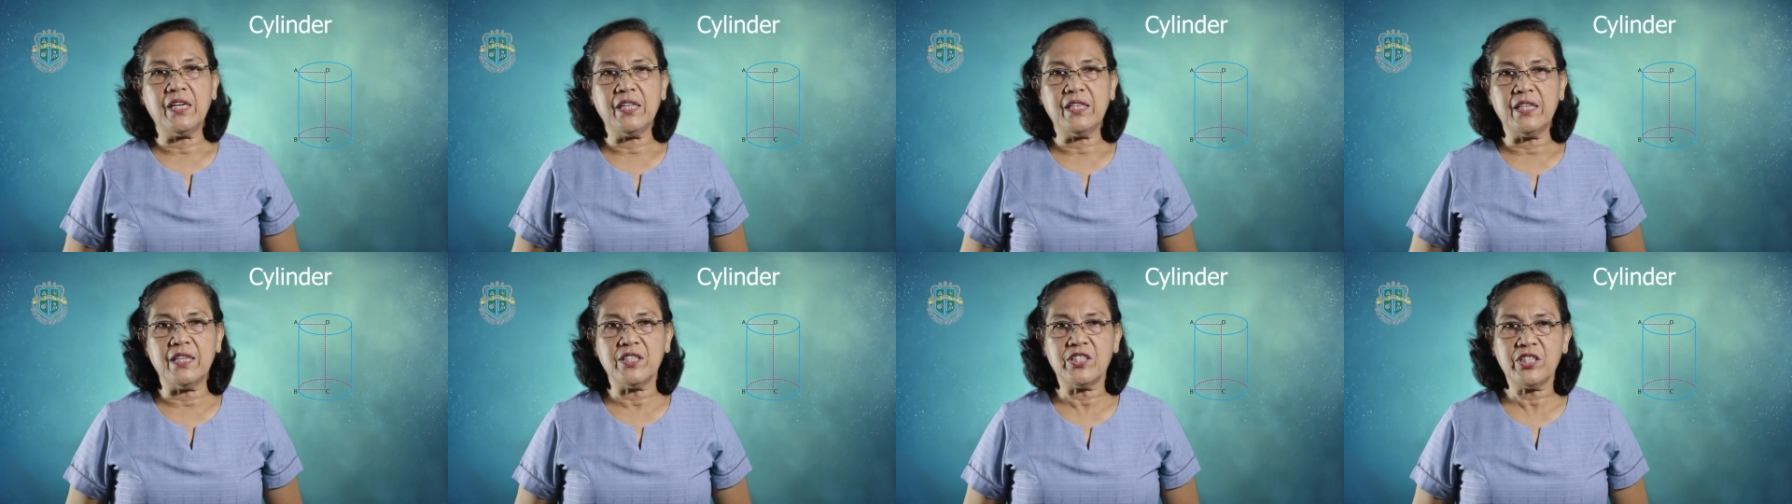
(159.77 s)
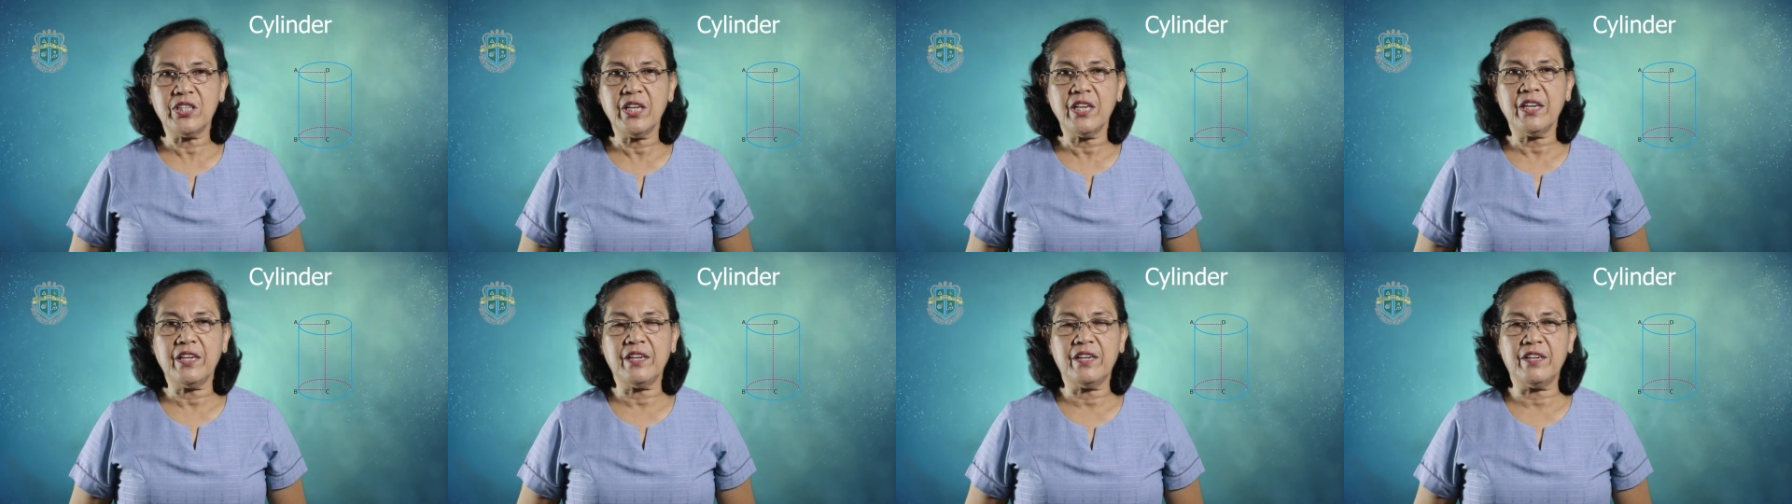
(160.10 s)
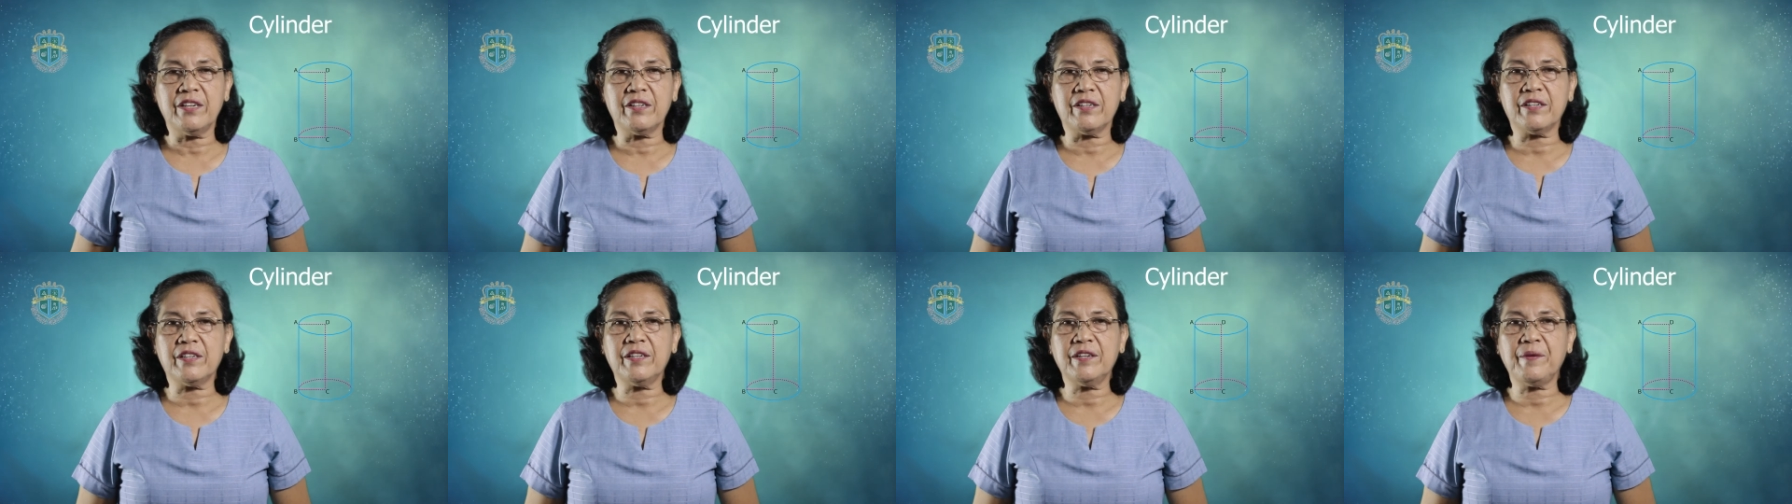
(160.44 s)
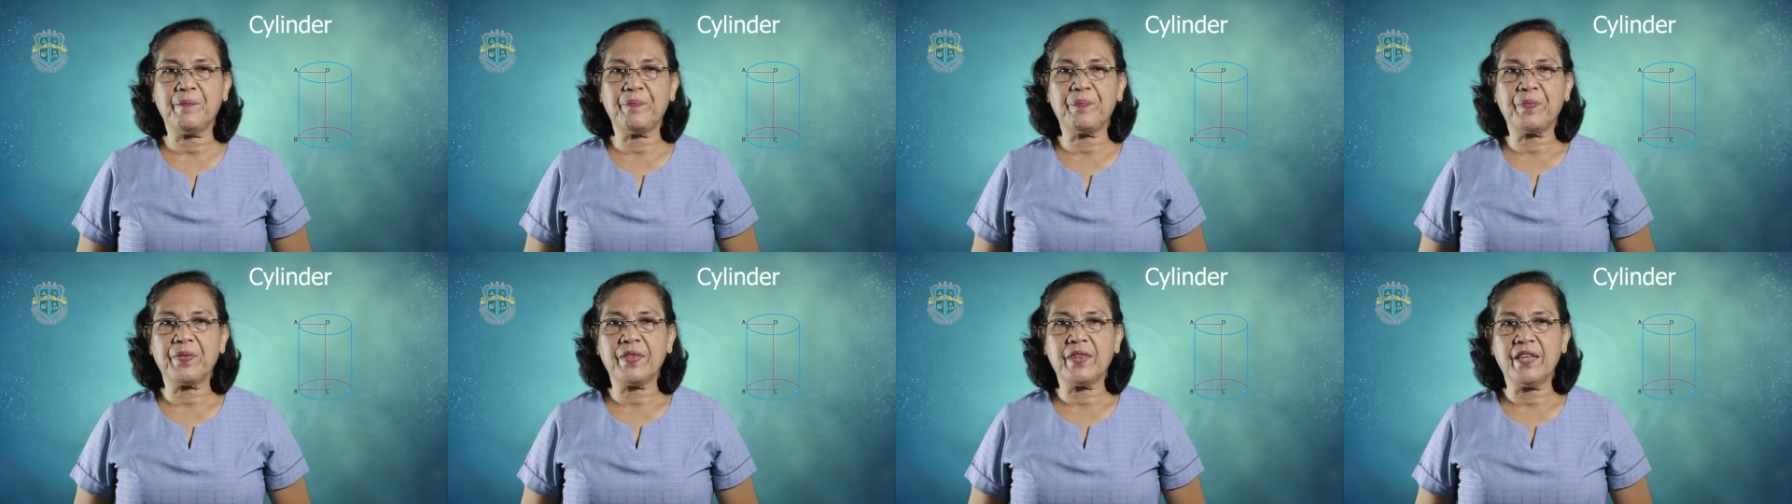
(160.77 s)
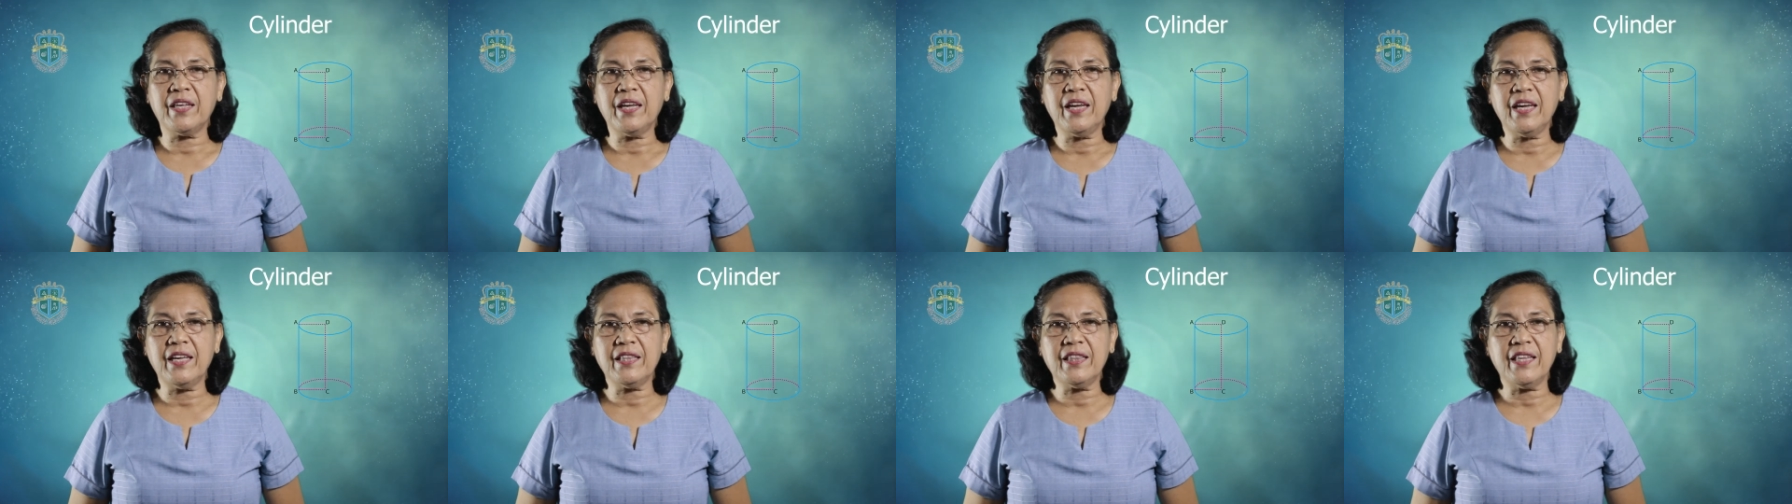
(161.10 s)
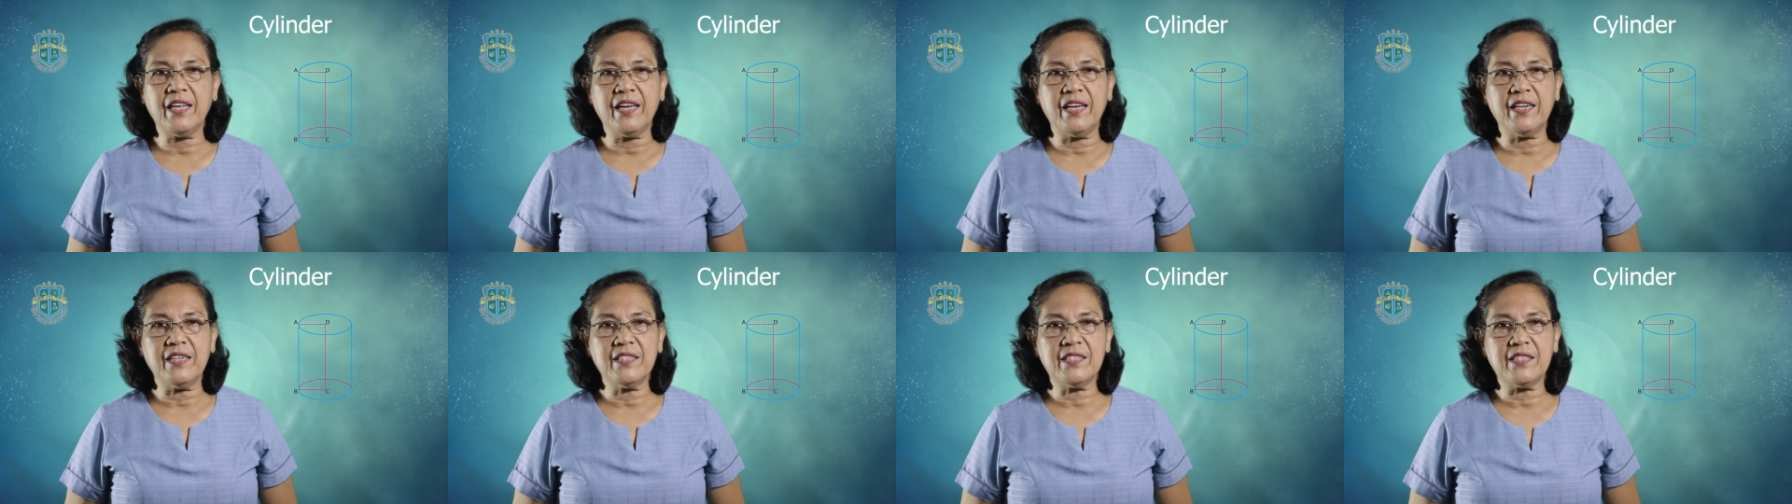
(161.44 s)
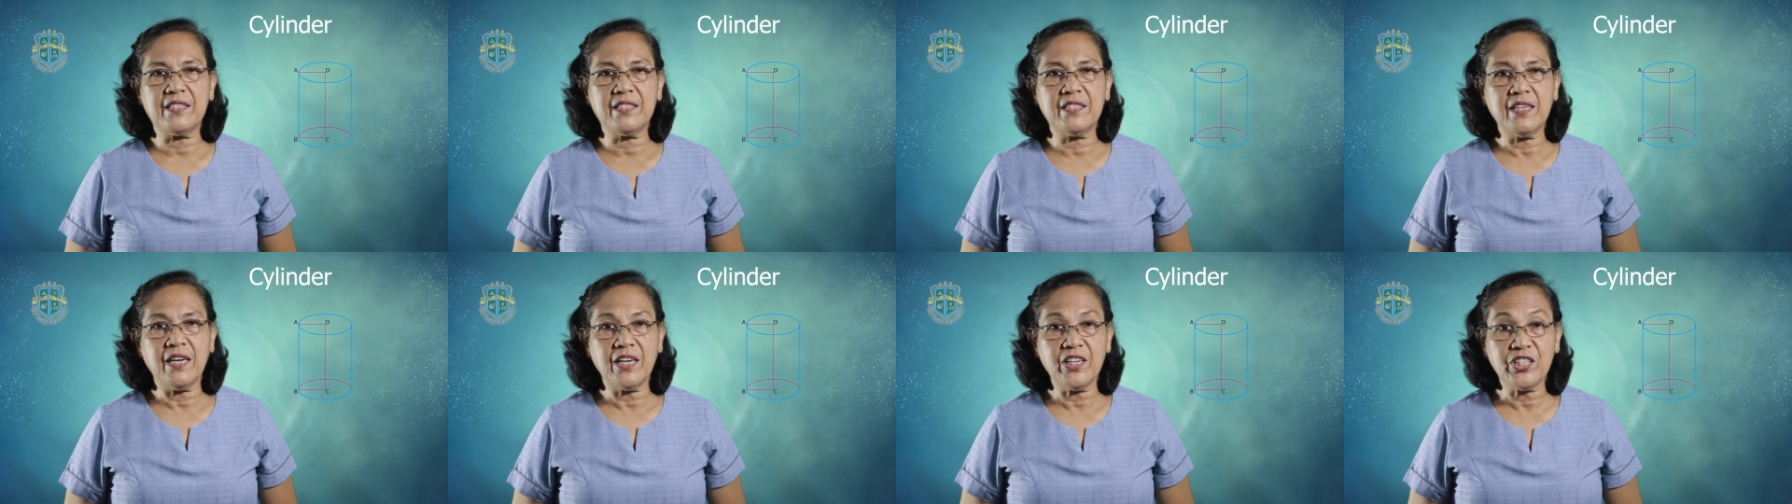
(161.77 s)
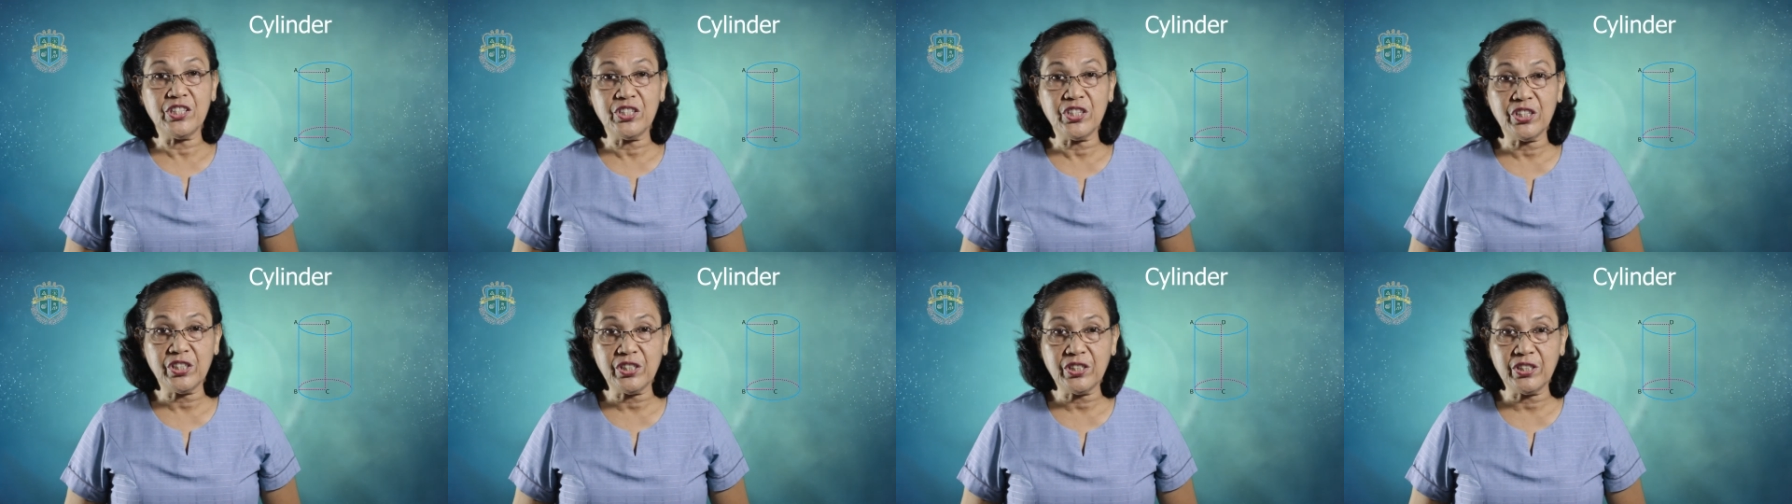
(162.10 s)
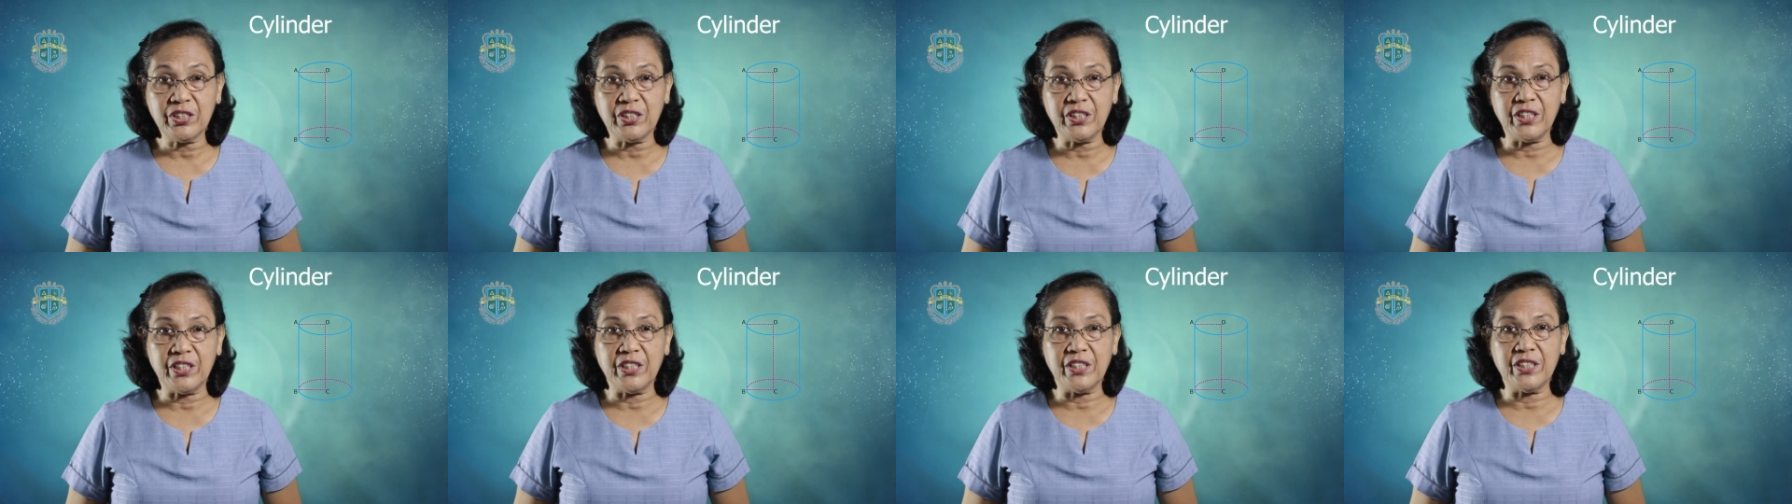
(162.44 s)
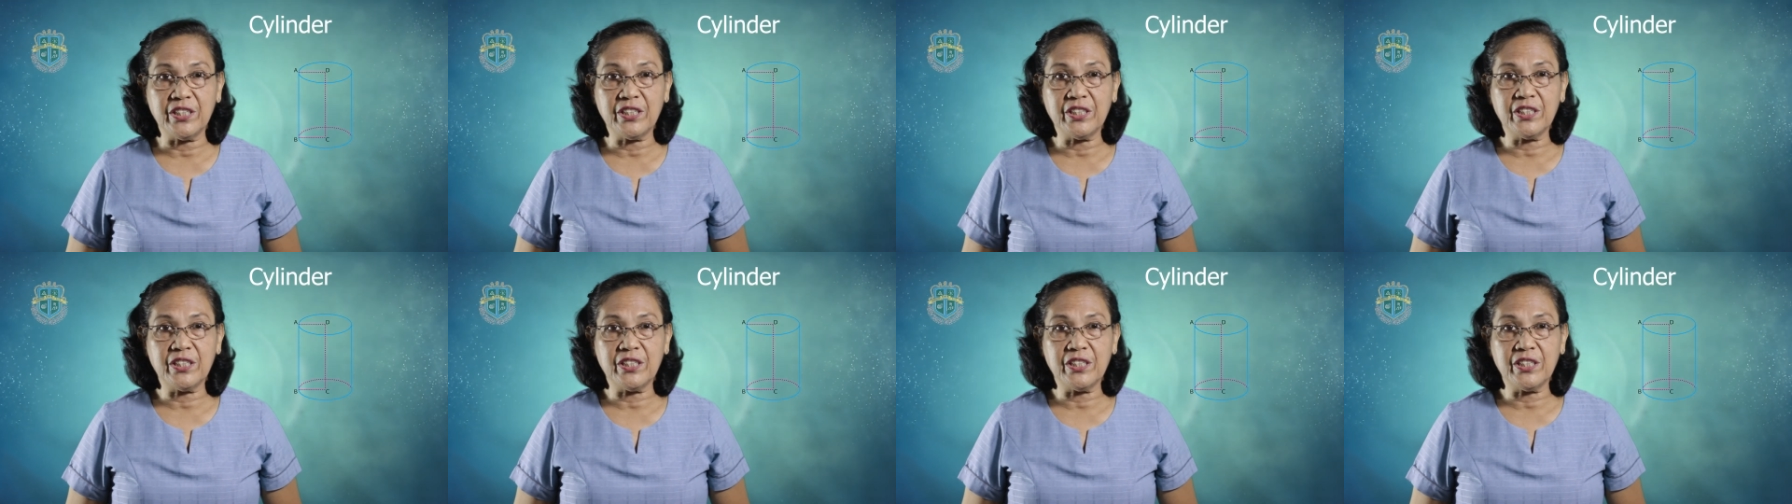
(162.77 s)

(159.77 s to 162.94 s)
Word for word: the cylinder, it is a circle.